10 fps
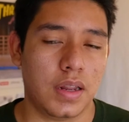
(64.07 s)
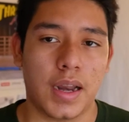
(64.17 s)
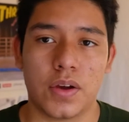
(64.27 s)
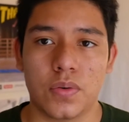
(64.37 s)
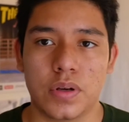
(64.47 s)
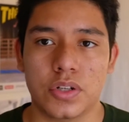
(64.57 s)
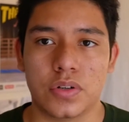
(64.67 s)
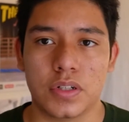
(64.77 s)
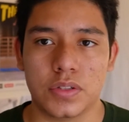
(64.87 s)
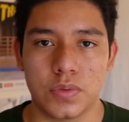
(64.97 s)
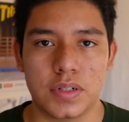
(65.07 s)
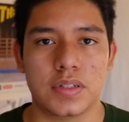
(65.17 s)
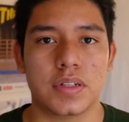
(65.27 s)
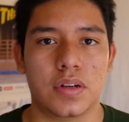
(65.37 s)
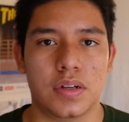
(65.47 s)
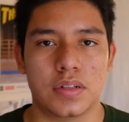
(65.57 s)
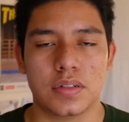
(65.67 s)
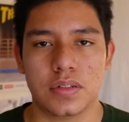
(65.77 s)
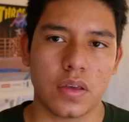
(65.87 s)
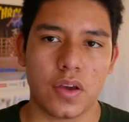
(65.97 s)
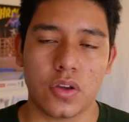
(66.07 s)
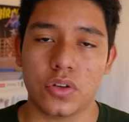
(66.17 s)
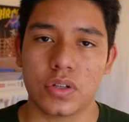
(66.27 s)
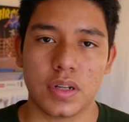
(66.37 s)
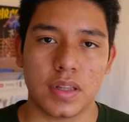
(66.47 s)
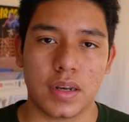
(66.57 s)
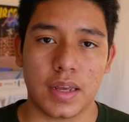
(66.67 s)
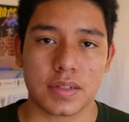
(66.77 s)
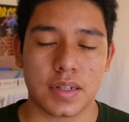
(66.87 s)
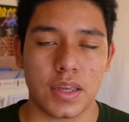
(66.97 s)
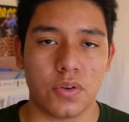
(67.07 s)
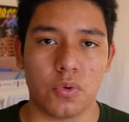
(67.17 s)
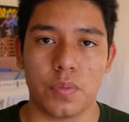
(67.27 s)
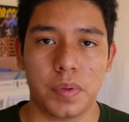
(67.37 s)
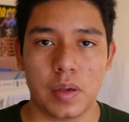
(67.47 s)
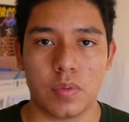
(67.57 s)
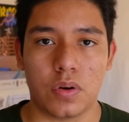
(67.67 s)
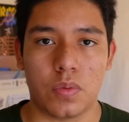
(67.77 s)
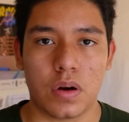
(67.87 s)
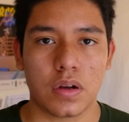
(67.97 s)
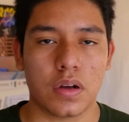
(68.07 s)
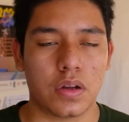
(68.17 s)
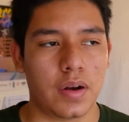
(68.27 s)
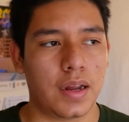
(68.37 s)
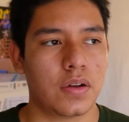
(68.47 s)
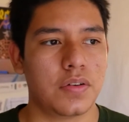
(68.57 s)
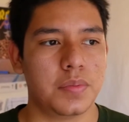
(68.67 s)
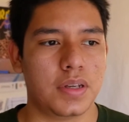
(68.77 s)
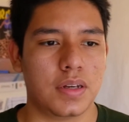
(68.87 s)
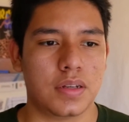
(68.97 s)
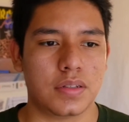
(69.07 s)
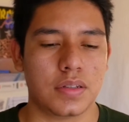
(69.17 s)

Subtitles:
ankle injury is really serious. Usually the next day you won't be able to walk on your ankle because